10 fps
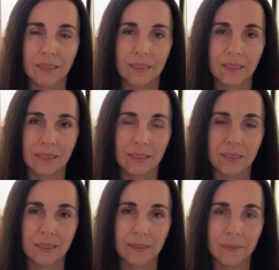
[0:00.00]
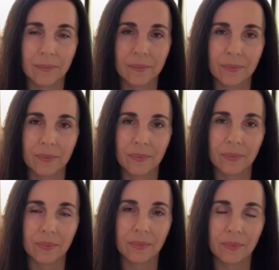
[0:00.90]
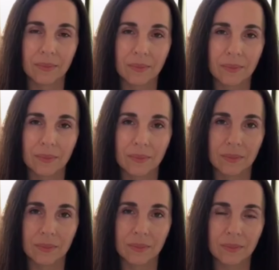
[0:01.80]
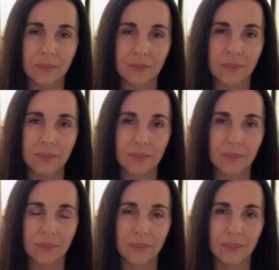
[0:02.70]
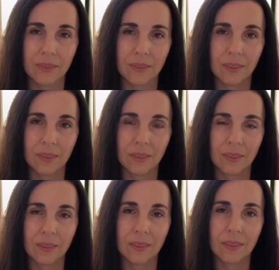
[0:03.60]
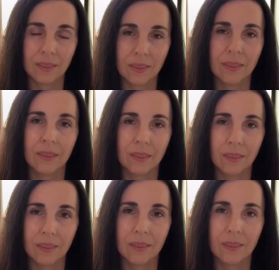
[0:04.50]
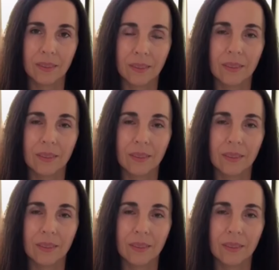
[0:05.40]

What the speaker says: (silent)